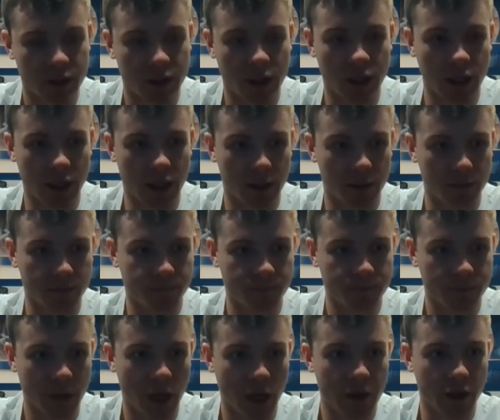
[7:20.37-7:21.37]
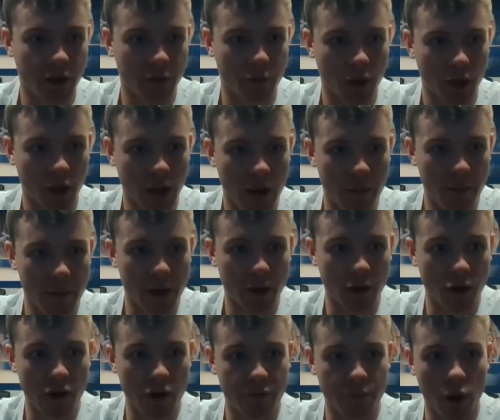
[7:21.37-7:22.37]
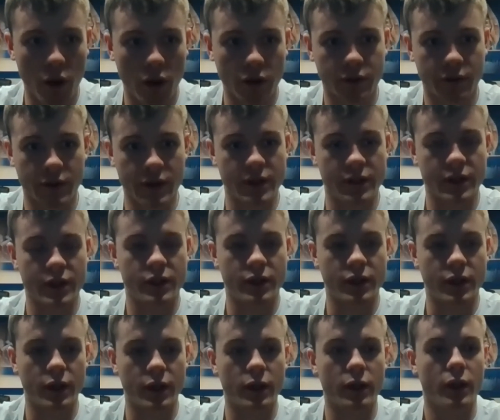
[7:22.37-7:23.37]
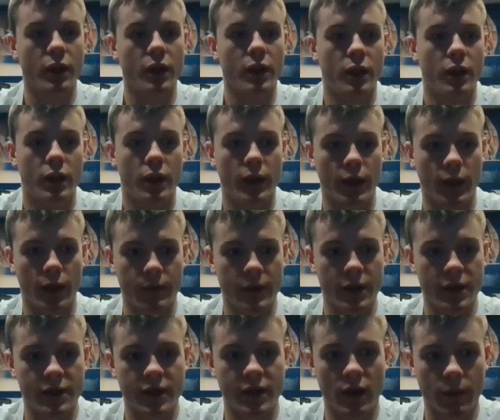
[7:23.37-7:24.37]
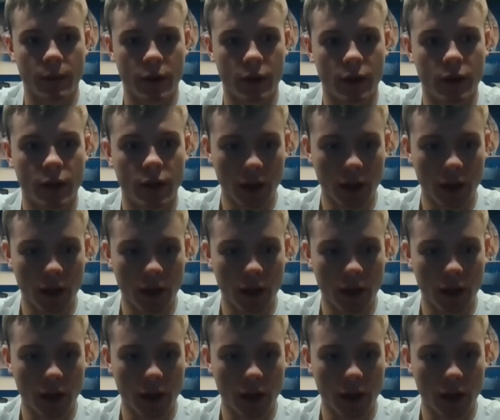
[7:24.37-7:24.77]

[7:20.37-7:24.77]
Um, I think we're a lot better off ball screens this year. Um, this summer,